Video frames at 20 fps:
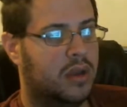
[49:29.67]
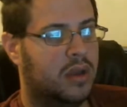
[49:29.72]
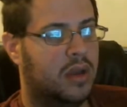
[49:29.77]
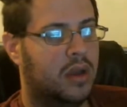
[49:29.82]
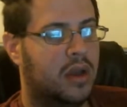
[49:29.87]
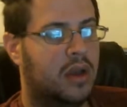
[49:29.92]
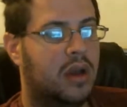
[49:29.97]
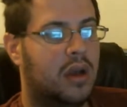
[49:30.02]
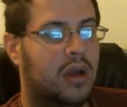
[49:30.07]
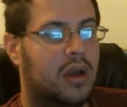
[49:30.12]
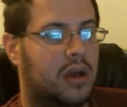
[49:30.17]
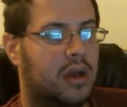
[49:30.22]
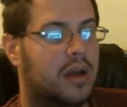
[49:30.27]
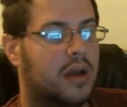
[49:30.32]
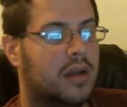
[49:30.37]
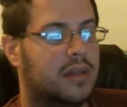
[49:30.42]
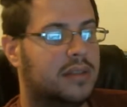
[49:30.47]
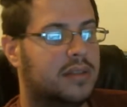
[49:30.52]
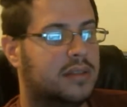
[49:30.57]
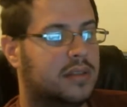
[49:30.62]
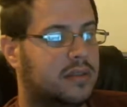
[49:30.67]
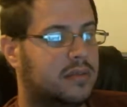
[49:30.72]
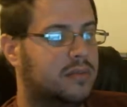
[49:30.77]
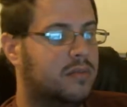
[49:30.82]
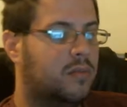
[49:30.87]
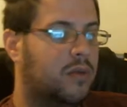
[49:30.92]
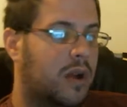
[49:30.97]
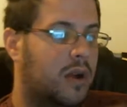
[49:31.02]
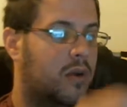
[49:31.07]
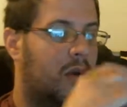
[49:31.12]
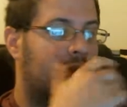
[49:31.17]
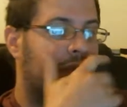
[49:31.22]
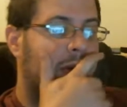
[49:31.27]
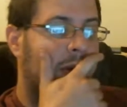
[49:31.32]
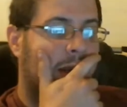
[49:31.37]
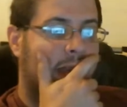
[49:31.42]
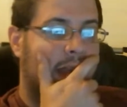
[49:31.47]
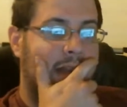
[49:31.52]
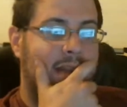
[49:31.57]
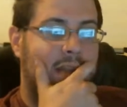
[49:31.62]
I feel like it's the
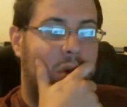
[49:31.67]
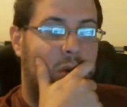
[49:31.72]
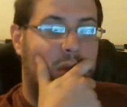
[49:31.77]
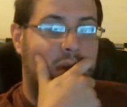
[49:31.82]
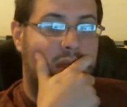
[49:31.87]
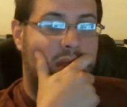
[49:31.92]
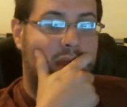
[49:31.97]
longest